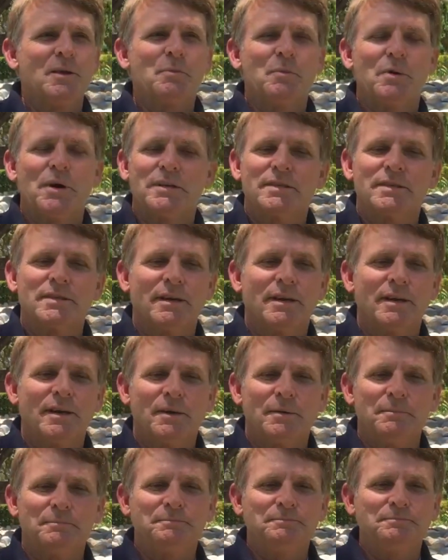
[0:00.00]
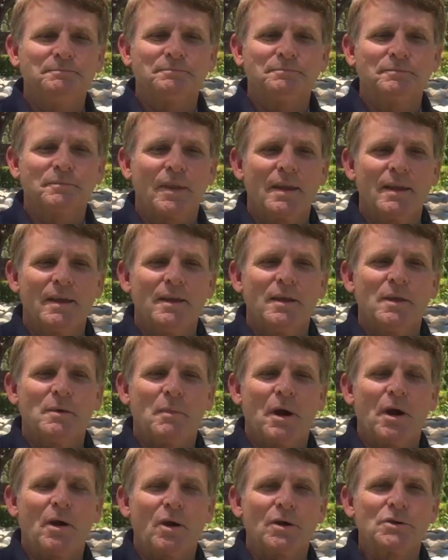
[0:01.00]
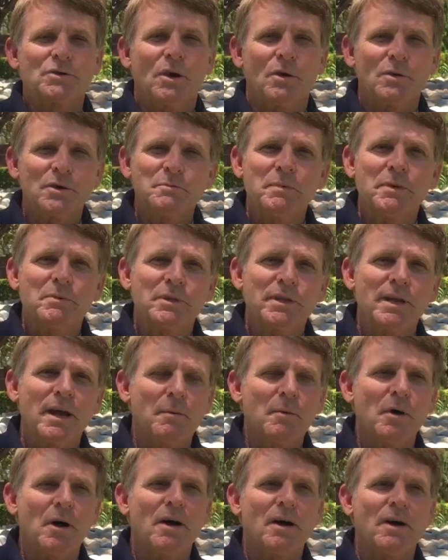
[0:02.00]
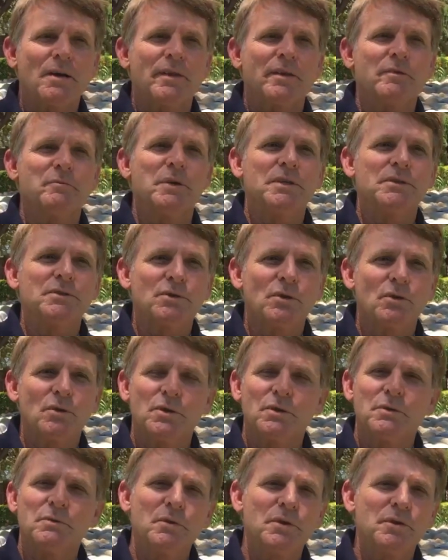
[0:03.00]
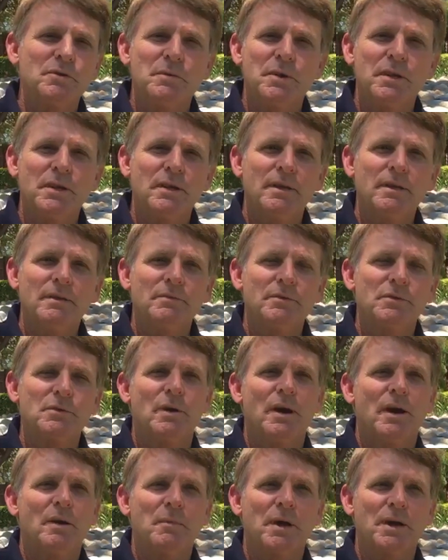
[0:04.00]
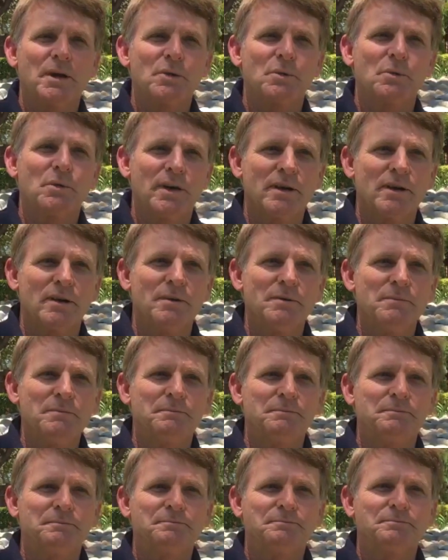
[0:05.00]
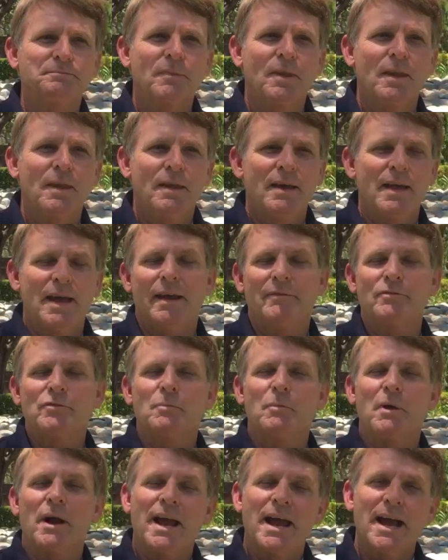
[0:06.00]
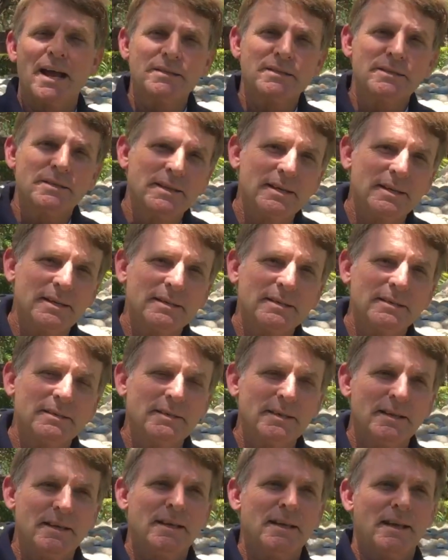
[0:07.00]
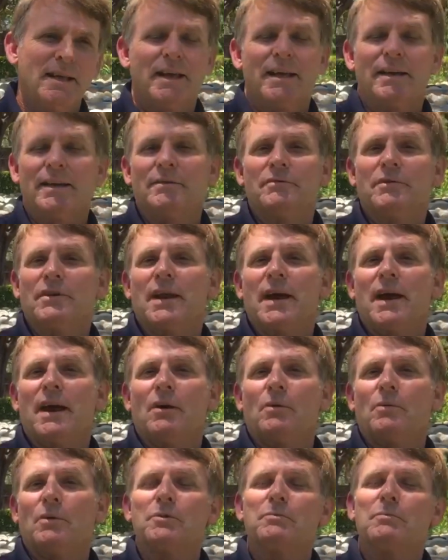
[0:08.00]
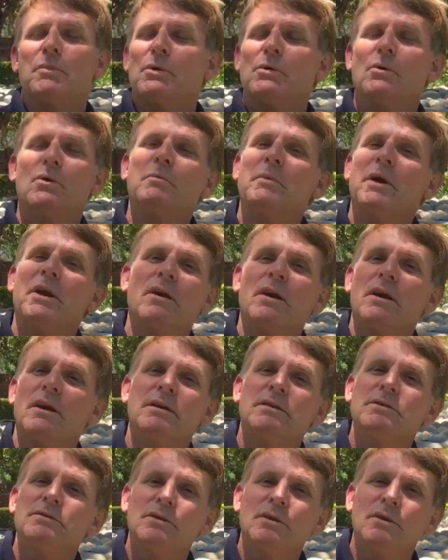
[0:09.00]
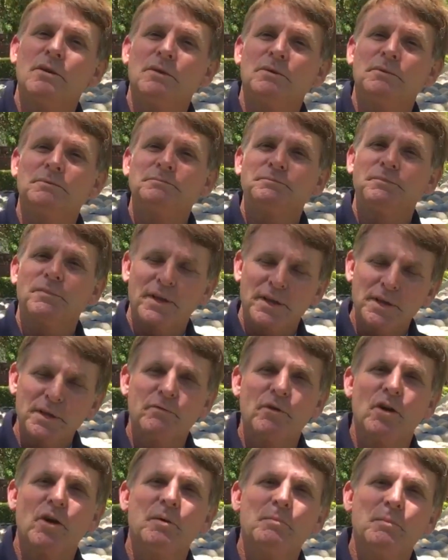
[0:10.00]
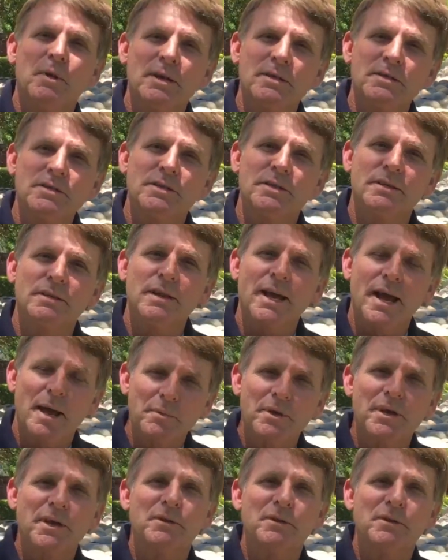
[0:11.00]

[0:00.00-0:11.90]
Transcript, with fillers: but um, my heart's always been with Yamaha they've been so good with me throughout my career after my accident and even now with Moto America. So thank you very much and happy